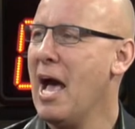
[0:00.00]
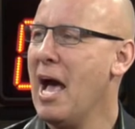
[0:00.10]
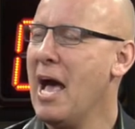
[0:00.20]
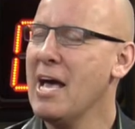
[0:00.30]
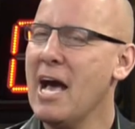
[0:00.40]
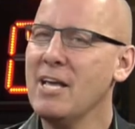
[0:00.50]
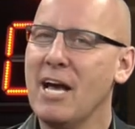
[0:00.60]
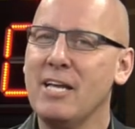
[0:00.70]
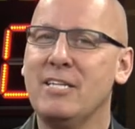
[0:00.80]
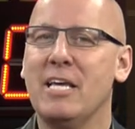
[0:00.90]
I
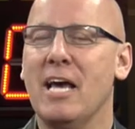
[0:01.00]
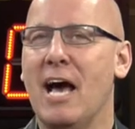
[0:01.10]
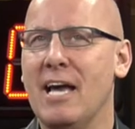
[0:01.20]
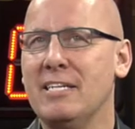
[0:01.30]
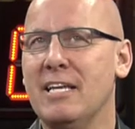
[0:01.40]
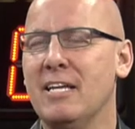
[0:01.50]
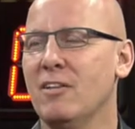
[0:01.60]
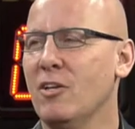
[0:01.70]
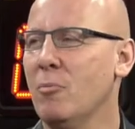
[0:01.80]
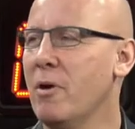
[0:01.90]
did a
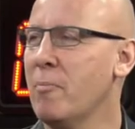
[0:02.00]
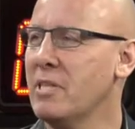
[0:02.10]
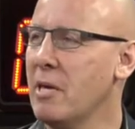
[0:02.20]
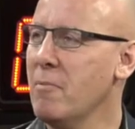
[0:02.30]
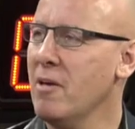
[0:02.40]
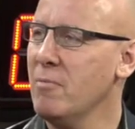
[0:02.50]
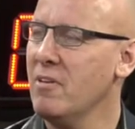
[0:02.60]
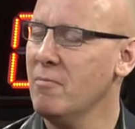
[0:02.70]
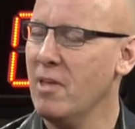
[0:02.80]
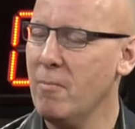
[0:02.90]
little bit, but
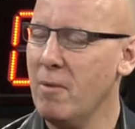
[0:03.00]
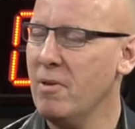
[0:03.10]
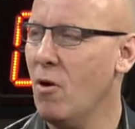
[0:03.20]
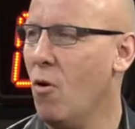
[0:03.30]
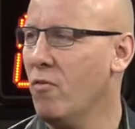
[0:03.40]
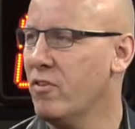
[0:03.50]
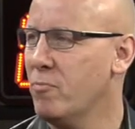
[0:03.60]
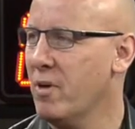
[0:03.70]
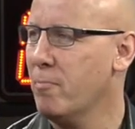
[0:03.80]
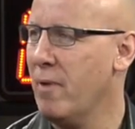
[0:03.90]
they made me hold this
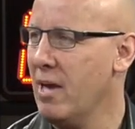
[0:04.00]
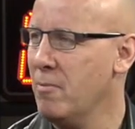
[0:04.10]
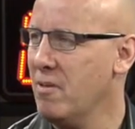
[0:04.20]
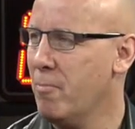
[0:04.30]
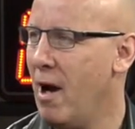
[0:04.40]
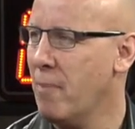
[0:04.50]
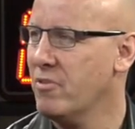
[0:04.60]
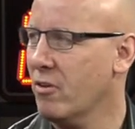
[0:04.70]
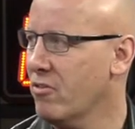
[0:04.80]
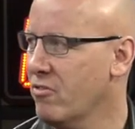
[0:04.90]
big baby popsicle